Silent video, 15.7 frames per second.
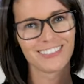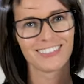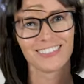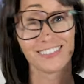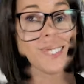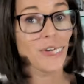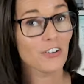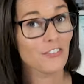And
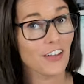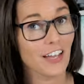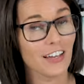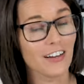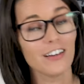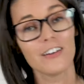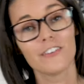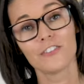if you are a
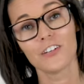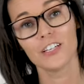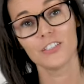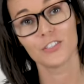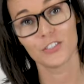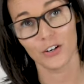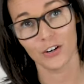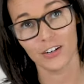fan of
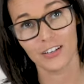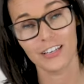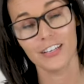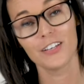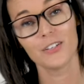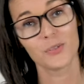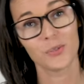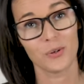dark
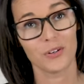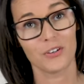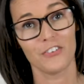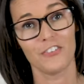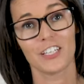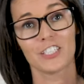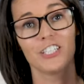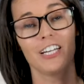
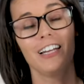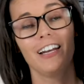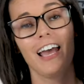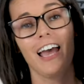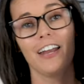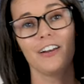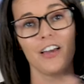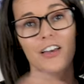historical fiction
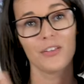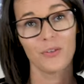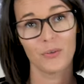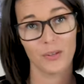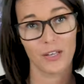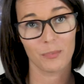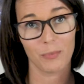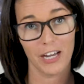and
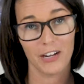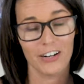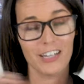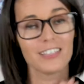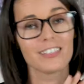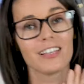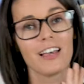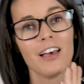you like
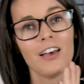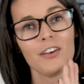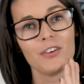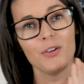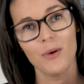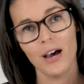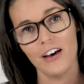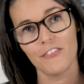pirates,
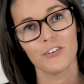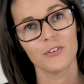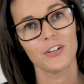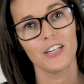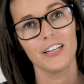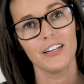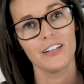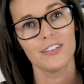you have to
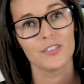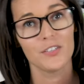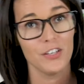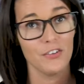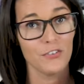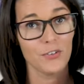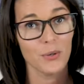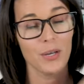read
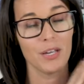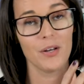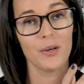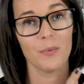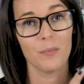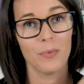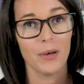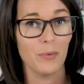Sea of
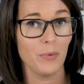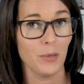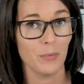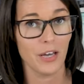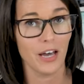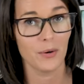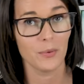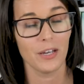Ruin by
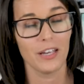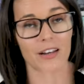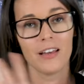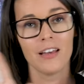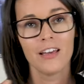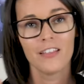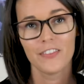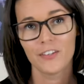Pam Godwin.
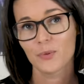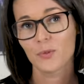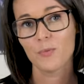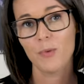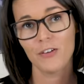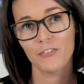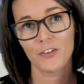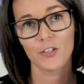This
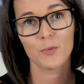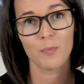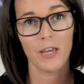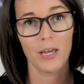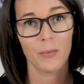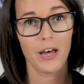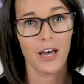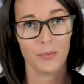was my first
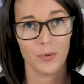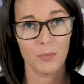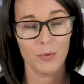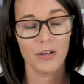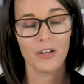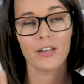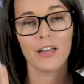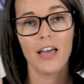Pam Godwin
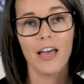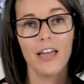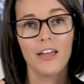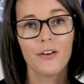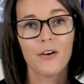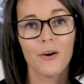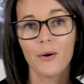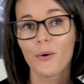book,
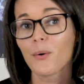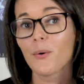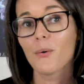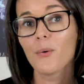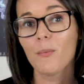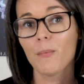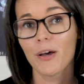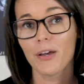and
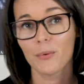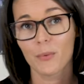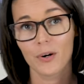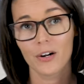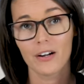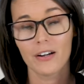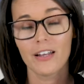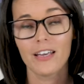oh my
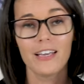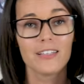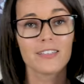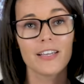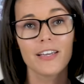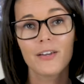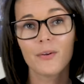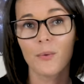word,
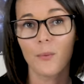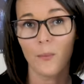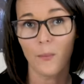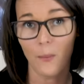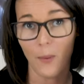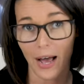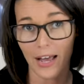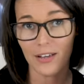is it
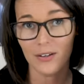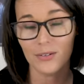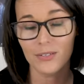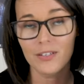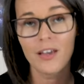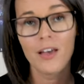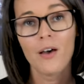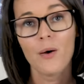
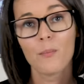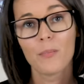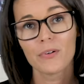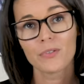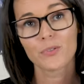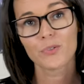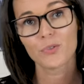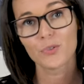wild,
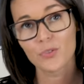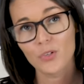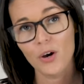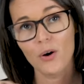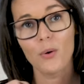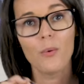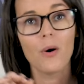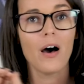but
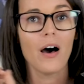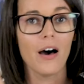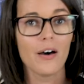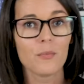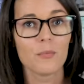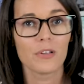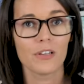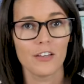so
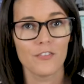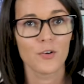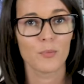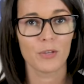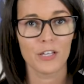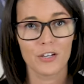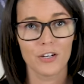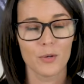
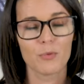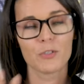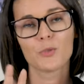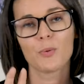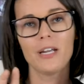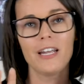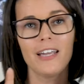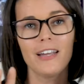unbelievably good.
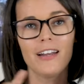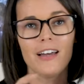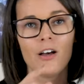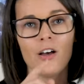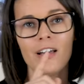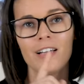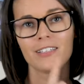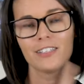Between
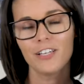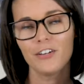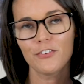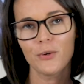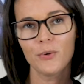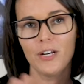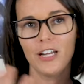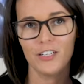Sea of
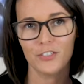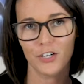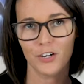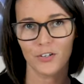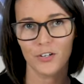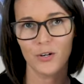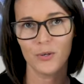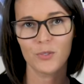Ruin and
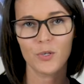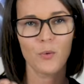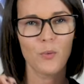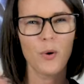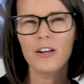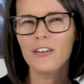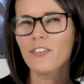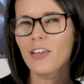Dark Notes,
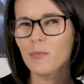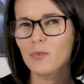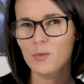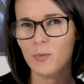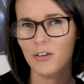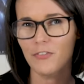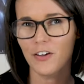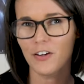one of them
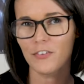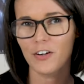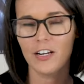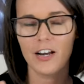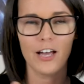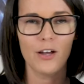is my favorite.